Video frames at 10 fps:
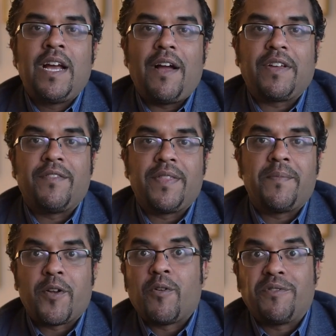I've given
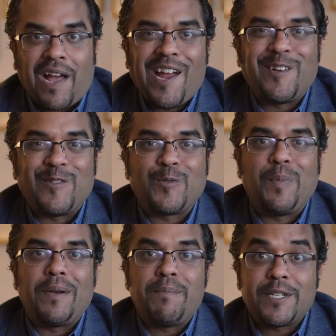them their own titles,
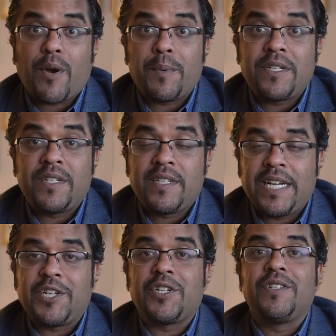but
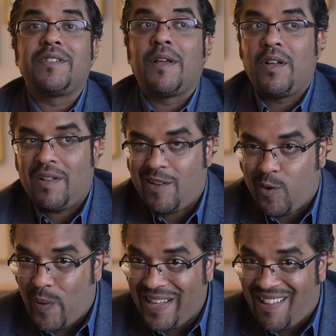misrepresentations,
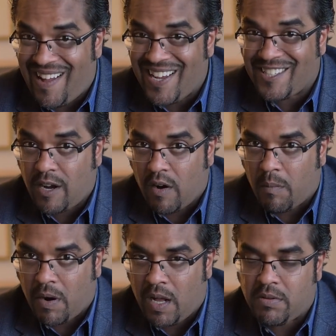little white lies, are a
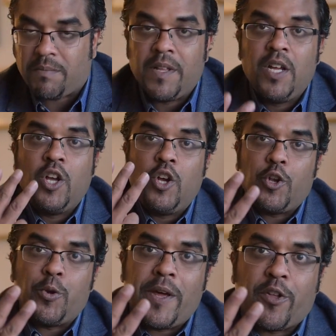problem.
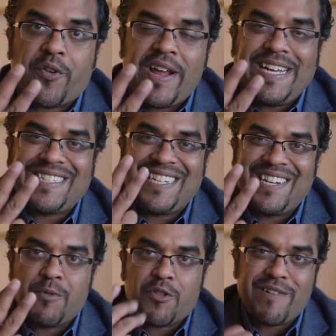Number
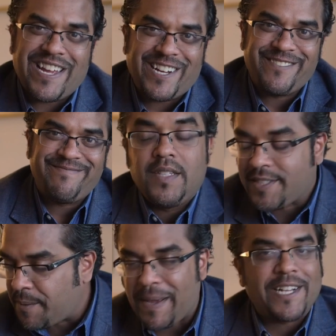three. This is
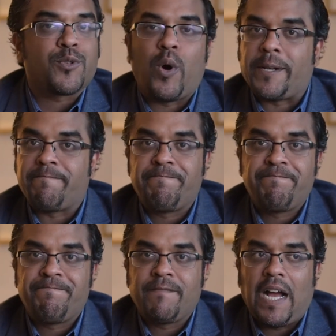the biggest one.
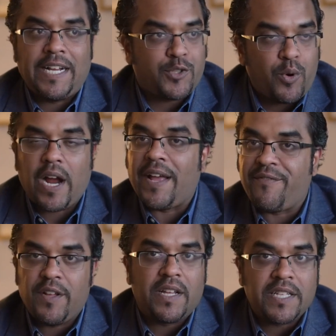I swear, I
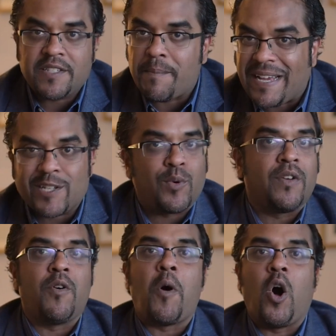feel like this is the biggest one of
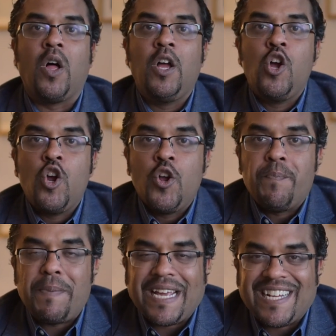them all
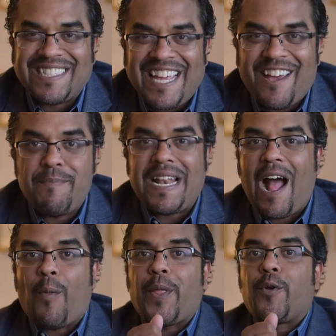because they have been
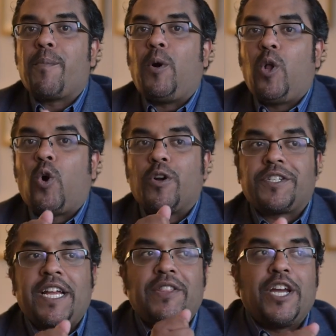out there with the bullhorn
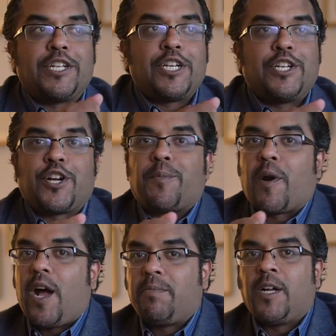saying this is our
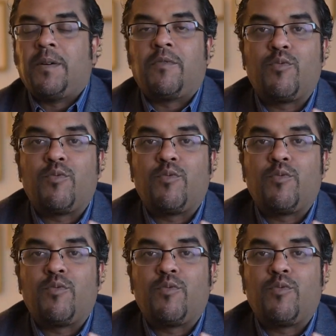problem.